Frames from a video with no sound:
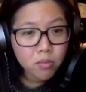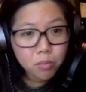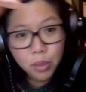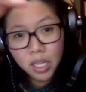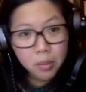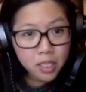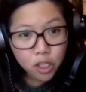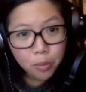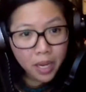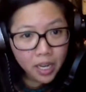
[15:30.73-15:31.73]
bring them into
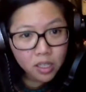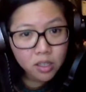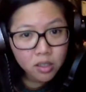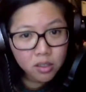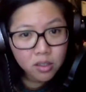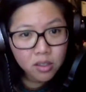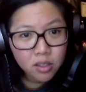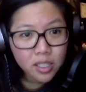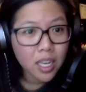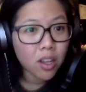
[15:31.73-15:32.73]
your page,
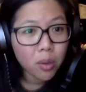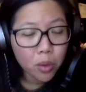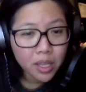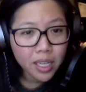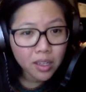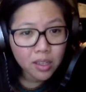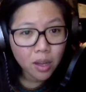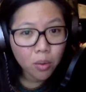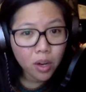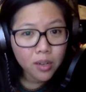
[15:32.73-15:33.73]
tell them what
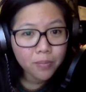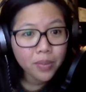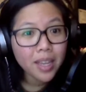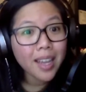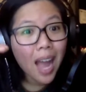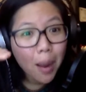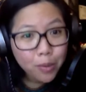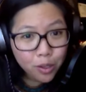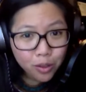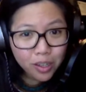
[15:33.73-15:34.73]
they want,
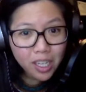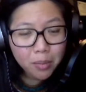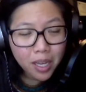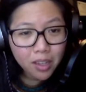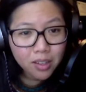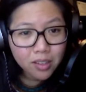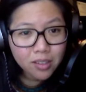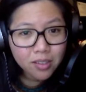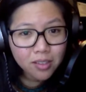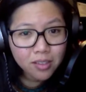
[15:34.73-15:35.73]
capture their email,
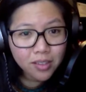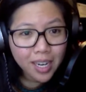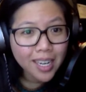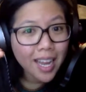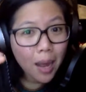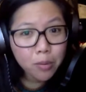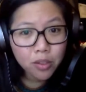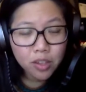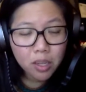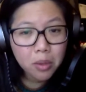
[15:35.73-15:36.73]
right? Capture
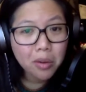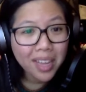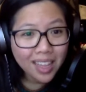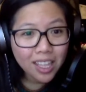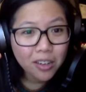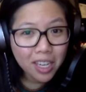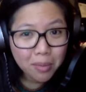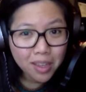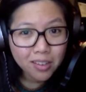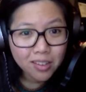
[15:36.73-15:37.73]
their email, get their
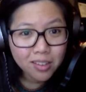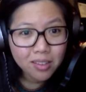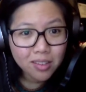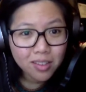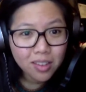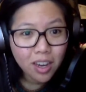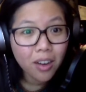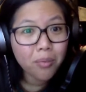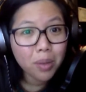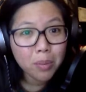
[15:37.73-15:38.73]
email
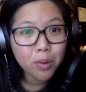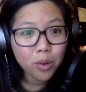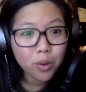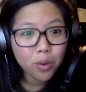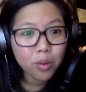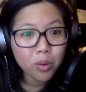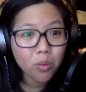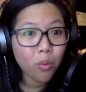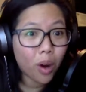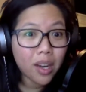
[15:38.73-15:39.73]
of people who
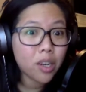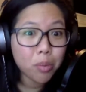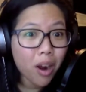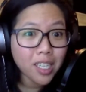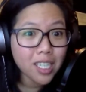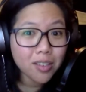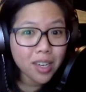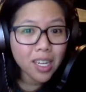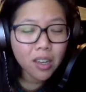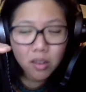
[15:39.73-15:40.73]
want your project
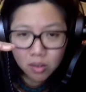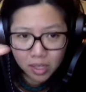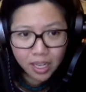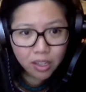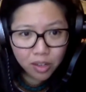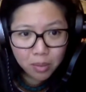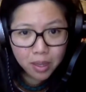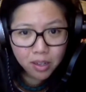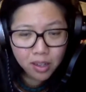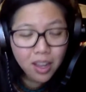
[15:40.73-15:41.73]
already, get their
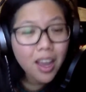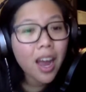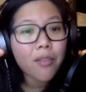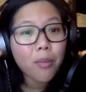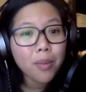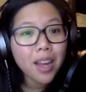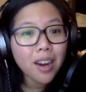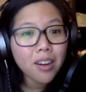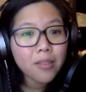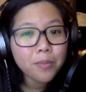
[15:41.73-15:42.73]
email. And from
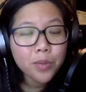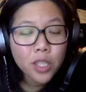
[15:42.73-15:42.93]
there,